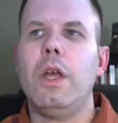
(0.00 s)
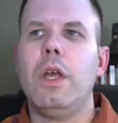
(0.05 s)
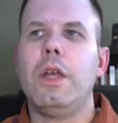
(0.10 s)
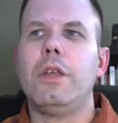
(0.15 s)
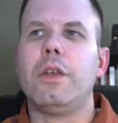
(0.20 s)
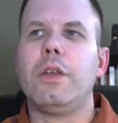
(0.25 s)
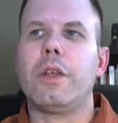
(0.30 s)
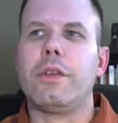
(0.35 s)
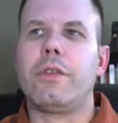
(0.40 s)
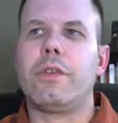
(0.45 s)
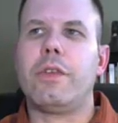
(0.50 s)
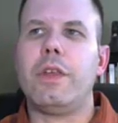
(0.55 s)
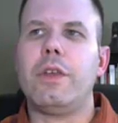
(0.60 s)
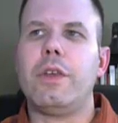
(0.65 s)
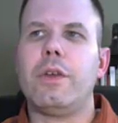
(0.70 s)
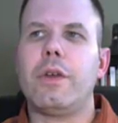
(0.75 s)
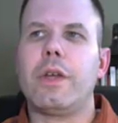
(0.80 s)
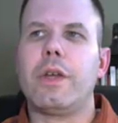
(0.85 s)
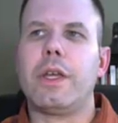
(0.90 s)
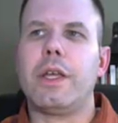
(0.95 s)
You can see
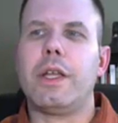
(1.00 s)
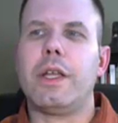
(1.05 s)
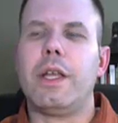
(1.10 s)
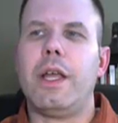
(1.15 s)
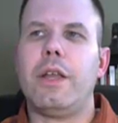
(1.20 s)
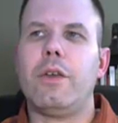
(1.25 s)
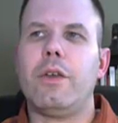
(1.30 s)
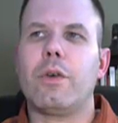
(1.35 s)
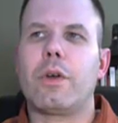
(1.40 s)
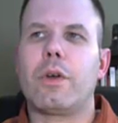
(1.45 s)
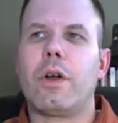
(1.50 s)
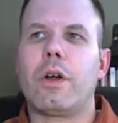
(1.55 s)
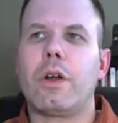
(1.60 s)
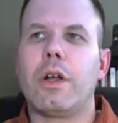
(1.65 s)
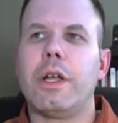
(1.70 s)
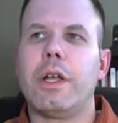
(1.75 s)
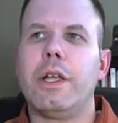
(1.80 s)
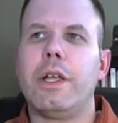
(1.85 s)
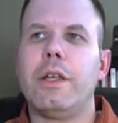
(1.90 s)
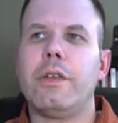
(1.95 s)
you get
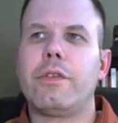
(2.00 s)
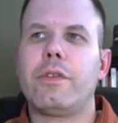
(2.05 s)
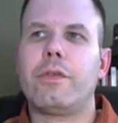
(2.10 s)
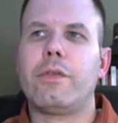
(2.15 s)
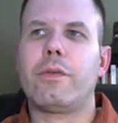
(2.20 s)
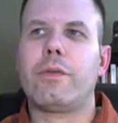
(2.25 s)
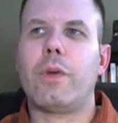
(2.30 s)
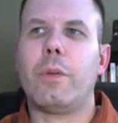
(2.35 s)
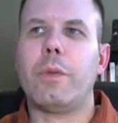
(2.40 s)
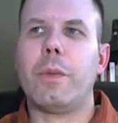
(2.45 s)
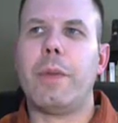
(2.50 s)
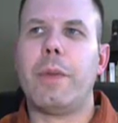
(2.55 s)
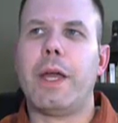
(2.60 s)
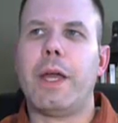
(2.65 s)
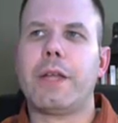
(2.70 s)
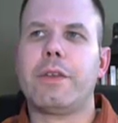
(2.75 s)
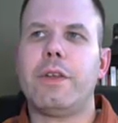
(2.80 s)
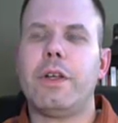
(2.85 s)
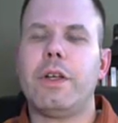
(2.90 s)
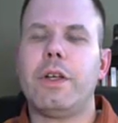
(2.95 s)
endocarditis from the
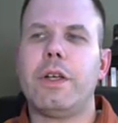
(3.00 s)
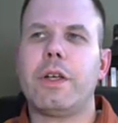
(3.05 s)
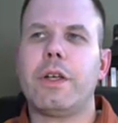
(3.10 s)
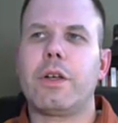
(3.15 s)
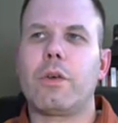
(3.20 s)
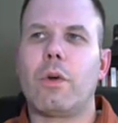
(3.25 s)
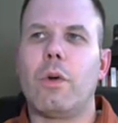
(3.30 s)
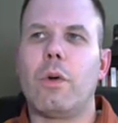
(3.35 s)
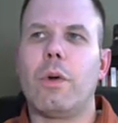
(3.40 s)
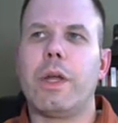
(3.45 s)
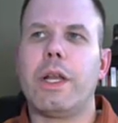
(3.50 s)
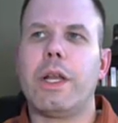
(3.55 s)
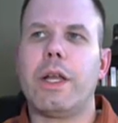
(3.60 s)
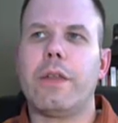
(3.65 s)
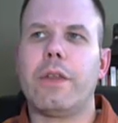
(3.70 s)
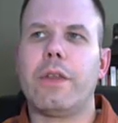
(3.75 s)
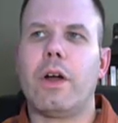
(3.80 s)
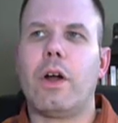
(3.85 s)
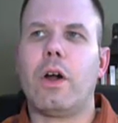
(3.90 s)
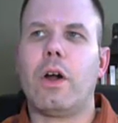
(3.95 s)
bacteria growing on
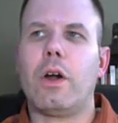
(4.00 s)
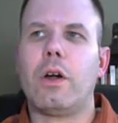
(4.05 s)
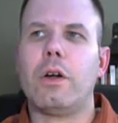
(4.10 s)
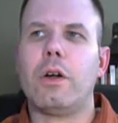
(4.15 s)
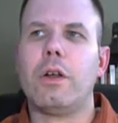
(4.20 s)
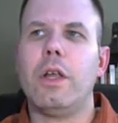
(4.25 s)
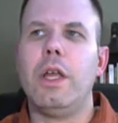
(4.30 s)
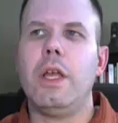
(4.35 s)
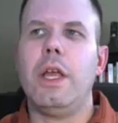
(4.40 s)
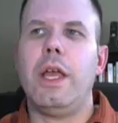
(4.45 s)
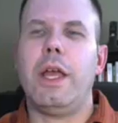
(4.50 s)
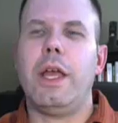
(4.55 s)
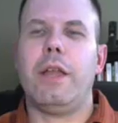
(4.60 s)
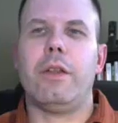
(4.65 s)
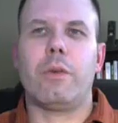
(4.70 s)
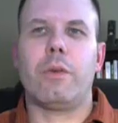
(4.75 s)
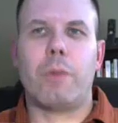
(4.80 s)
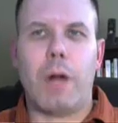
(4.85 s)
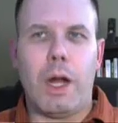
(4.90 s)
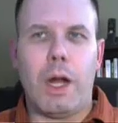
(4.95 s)
the heart and
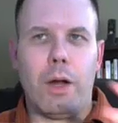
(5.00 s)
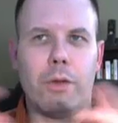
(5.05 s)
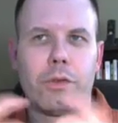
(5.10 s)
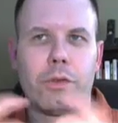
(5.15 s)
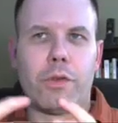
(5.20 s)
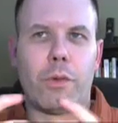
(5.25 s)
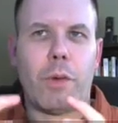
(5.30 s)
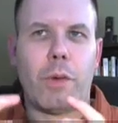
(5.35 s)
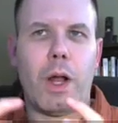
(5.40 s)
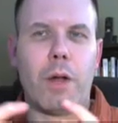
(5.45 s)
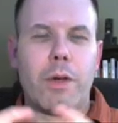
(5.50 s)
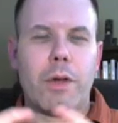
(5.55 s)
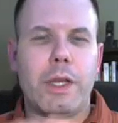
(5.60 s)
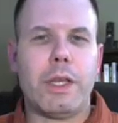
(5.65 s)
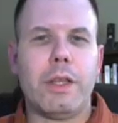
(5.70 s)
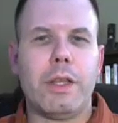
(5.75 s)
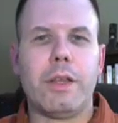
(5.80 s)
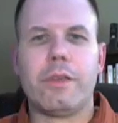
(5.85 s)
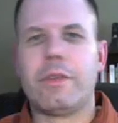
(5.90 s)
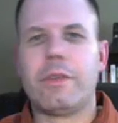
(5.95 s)
around surrounding
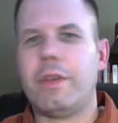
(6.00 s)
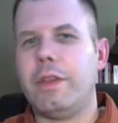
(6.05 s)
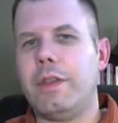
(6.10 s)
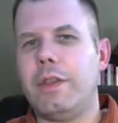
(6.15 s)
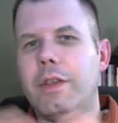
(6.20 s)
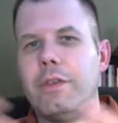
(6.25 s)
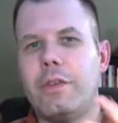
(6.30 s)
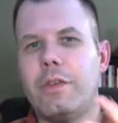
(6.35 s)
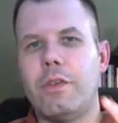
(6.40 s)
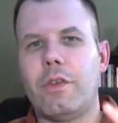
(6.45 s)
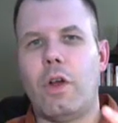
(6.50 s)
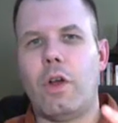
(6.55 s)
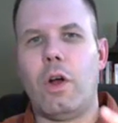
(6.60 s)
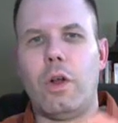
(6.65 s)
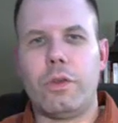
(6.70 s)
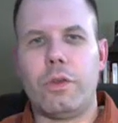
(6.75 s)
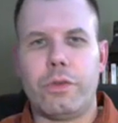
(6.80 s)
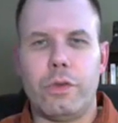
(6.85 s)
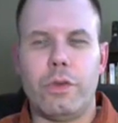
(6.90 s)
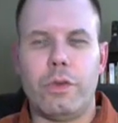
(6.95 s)
this. And this is
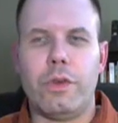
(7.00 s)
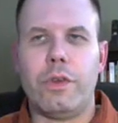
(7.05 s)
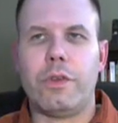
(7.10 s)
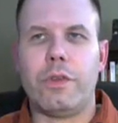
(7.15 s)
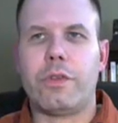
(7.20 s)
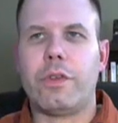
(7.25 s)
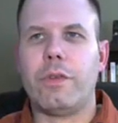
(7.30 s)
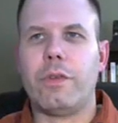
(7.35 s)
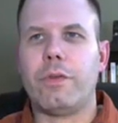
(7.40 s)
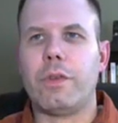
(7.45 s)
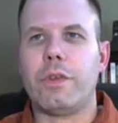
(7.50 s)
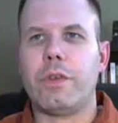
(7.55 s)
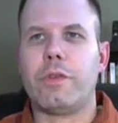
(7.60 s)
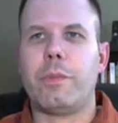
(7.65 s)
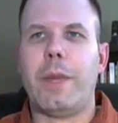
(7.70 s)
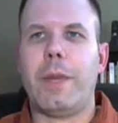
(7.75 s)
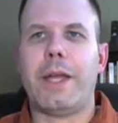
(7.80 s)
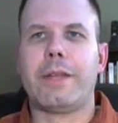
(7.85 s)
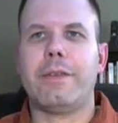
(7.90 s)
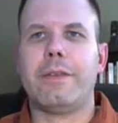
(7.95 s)
all due to the syphilis
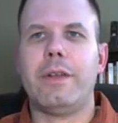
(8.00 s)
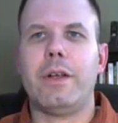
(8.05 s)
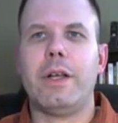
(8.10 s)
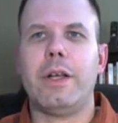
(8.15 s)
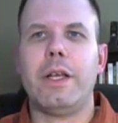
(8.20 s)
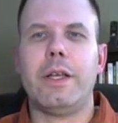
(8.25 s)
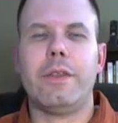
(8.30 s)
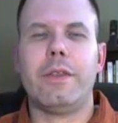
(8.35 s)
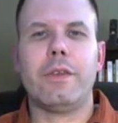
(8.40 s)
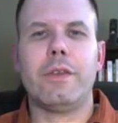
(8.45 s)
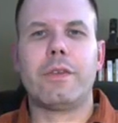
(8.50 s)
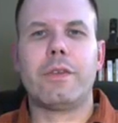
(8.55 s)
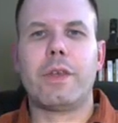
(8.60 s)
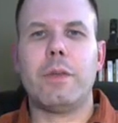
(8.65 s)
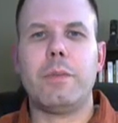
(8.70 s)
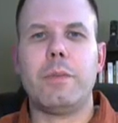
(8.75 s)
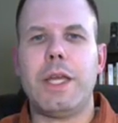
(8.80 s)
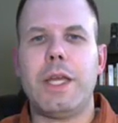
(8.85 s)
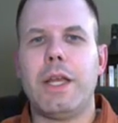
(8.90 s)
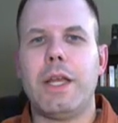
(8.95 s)
bacteria. And this can
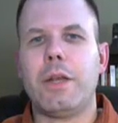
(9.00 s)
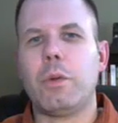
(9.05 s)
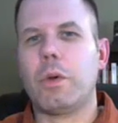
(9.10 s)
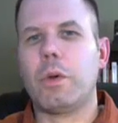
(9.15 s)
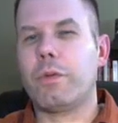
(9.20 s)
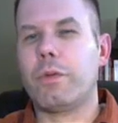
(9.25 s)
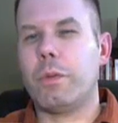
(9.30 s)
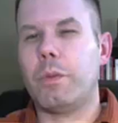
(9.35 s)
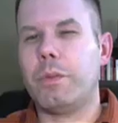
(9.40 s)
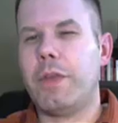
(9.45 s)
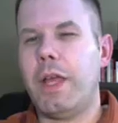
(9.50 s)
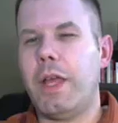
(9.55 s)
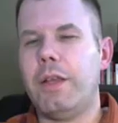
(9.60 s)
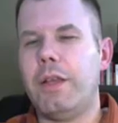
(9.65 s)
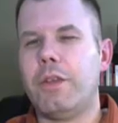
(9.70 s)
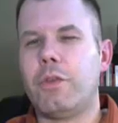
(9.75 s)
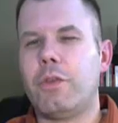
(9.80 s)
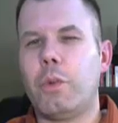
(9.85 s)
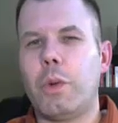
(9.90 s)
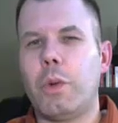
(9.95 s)
be anywhere from 10 to
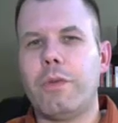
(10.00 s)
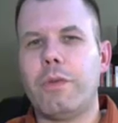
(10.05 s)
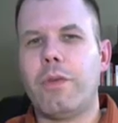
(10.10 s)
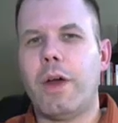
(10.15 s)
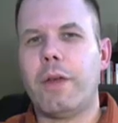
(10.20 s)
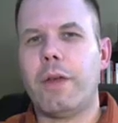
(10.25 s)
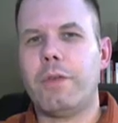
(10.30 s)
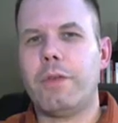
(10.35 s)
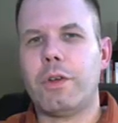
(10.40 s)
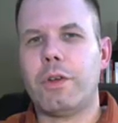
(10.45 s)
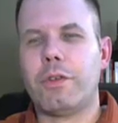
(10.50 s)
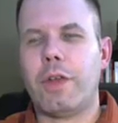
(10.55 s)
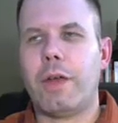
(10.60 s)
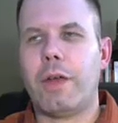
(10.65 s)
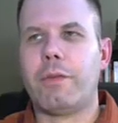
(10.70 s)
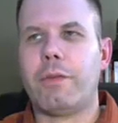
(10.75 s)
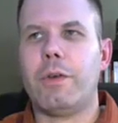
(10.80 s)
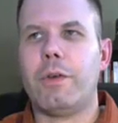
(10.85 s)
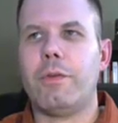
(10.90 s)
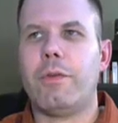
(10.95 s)
25 years
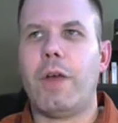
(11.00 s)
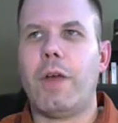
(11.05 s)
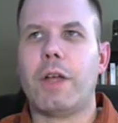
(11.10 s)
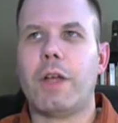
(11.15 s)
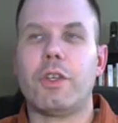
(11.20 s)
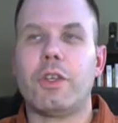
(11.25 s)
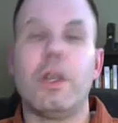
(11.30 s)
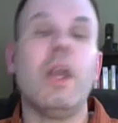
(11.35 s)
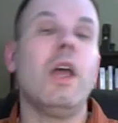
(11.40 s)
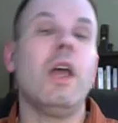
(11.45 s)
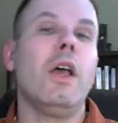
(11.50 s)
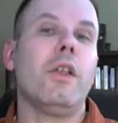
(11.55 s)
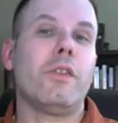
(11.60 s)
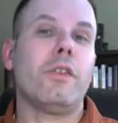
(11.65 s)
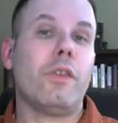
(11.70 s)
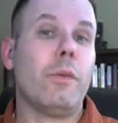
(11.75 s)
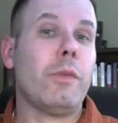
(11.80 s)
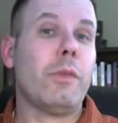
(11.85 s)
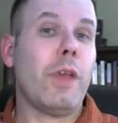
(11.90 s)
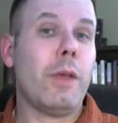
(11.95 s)
after infection,
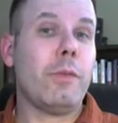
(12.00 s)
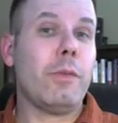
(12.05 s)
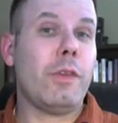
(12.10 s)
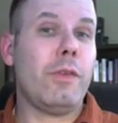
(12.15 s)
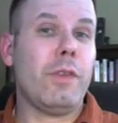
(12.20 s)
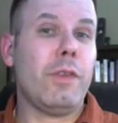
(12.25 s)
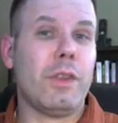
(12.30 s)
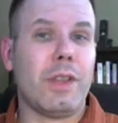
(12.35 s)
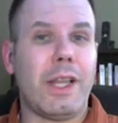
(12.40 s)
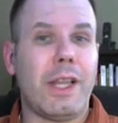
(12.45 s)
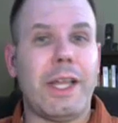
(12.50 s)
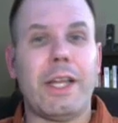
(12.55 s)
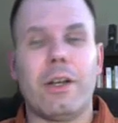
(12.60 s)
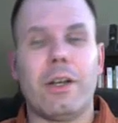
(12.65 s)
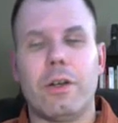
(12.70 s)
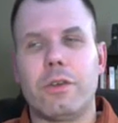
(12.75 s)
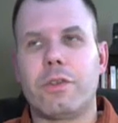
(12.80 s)
sometimes even later.